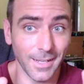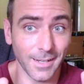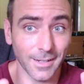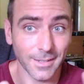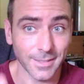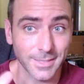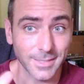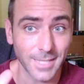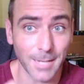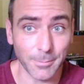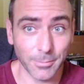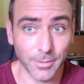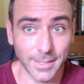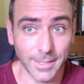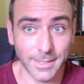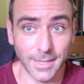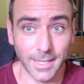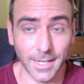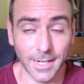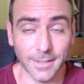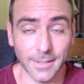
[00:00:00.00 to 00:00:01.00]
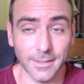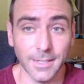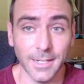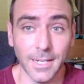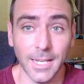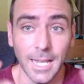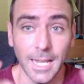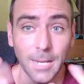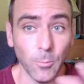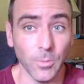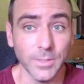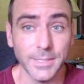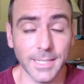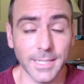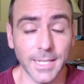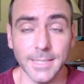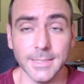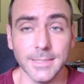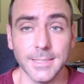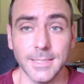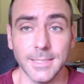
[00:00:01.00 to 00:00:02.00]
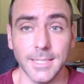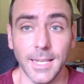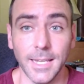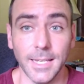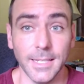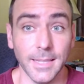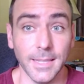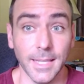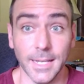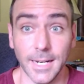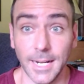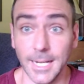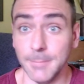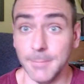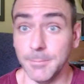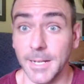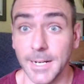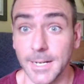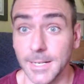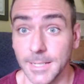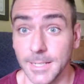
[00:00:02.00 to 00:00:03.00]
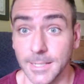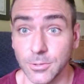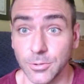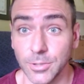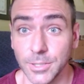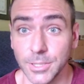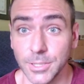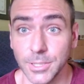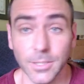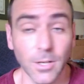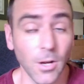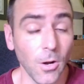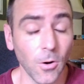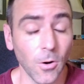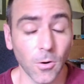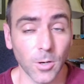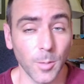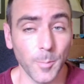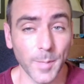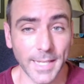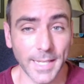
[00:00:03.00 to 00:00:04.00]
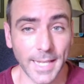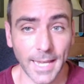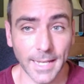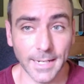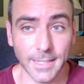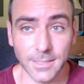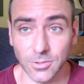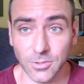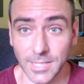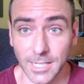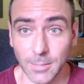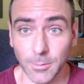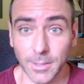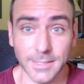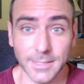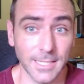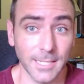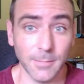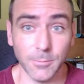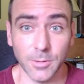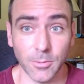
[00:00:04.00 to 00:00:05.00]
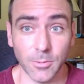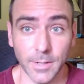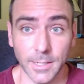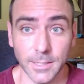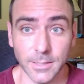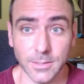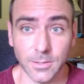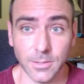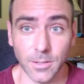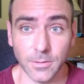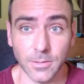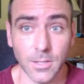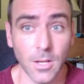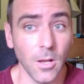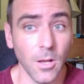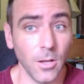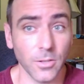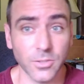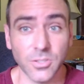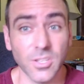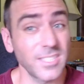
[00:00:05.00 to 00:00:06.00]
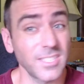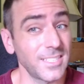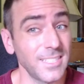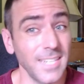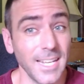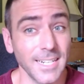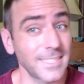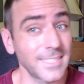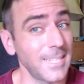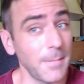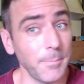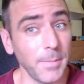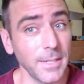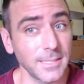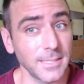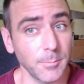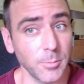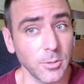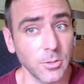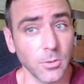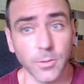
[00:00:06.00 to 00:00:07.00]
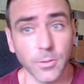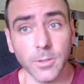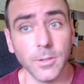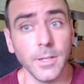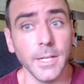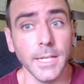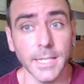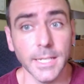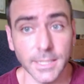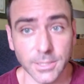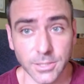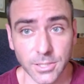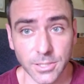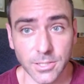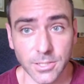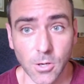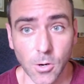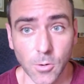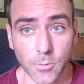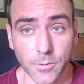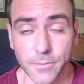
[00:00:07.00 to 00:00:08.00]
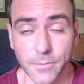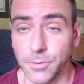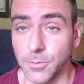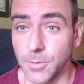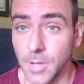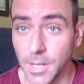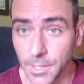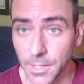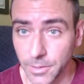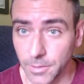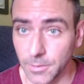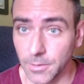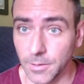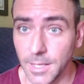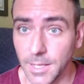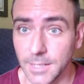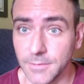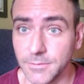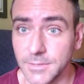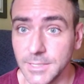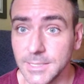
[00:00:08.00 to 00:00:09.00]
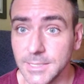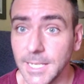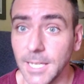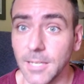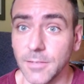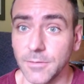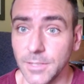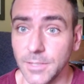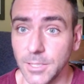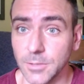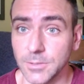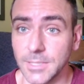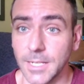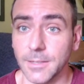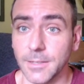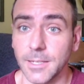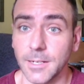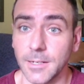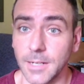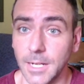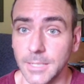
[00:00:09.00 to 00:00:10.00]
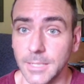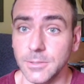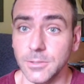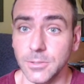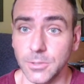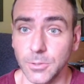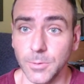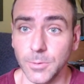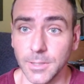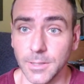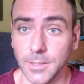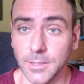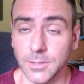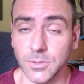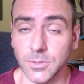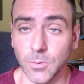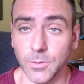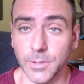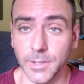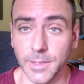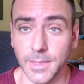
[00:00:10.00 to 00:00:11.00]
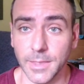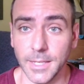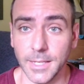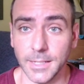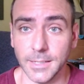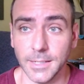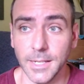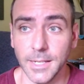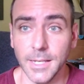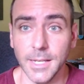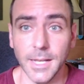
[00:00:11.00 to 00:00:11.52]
I'm gonna stop right there and once again say that I am not an electrician or a mechanic, so take what I say with a grain of salt. Also, this is not a step-by-step -step tutorial, it's just an overview. There are a lot of detailed videos out there on doing this sort of thing.